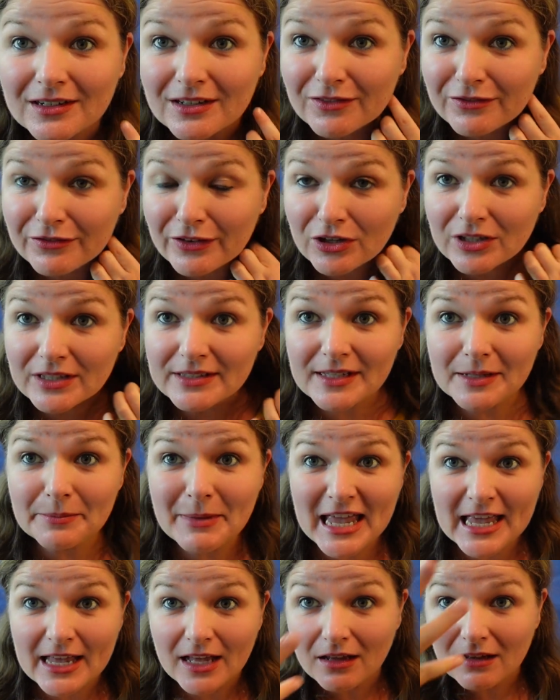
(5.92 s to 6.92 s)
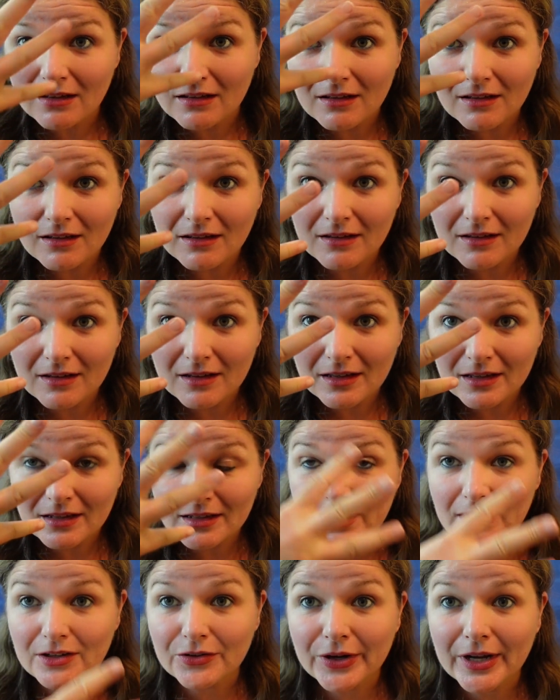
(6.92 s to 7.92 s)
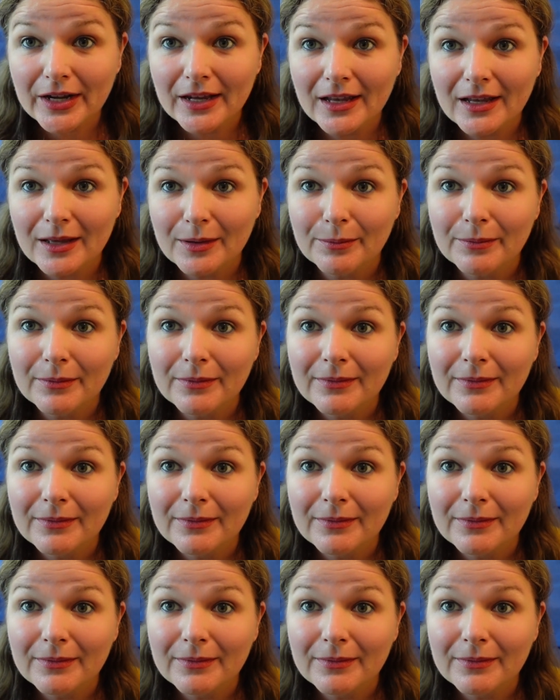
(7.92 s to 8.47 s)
Focus on me! Here I am.